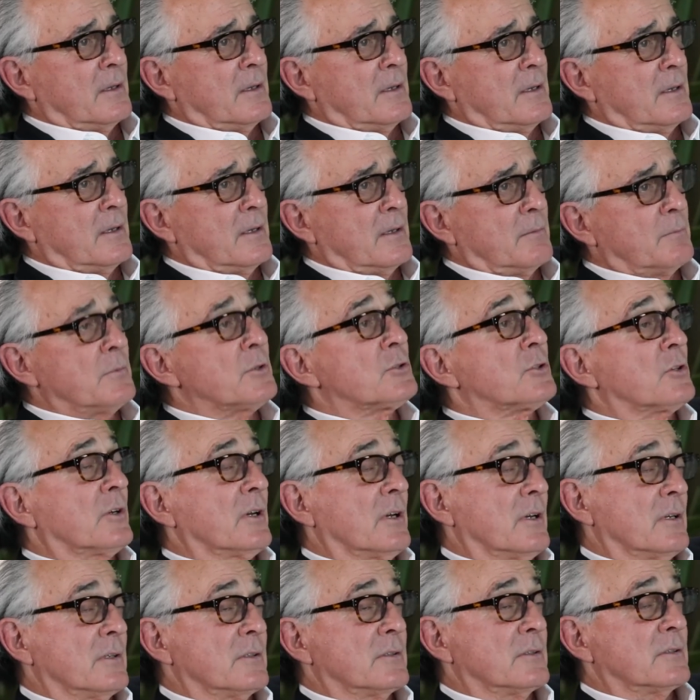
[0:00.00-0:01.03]
and Mr.
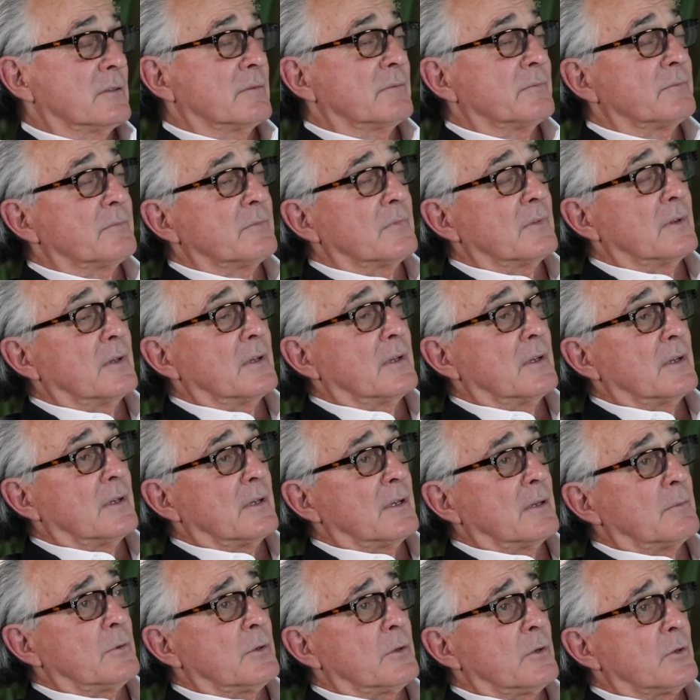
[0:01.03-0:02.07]
Ganz.
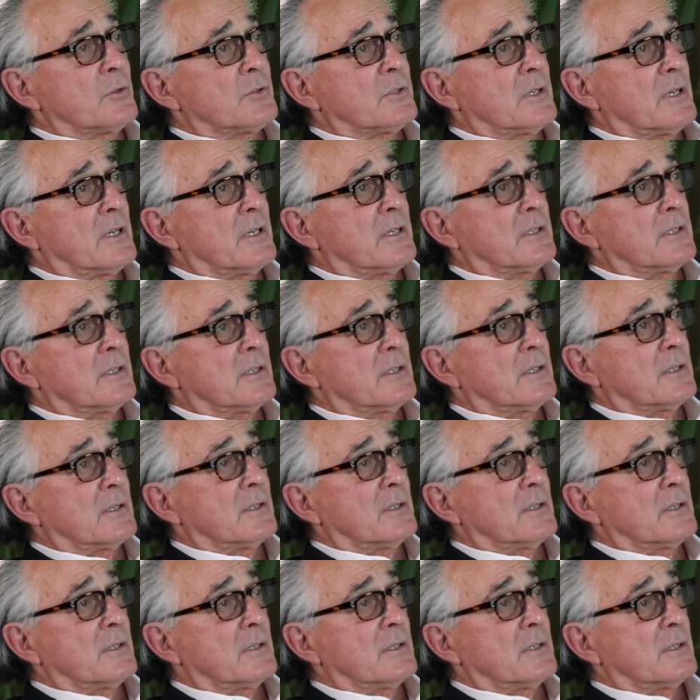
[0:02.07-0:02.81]
And Bruno said,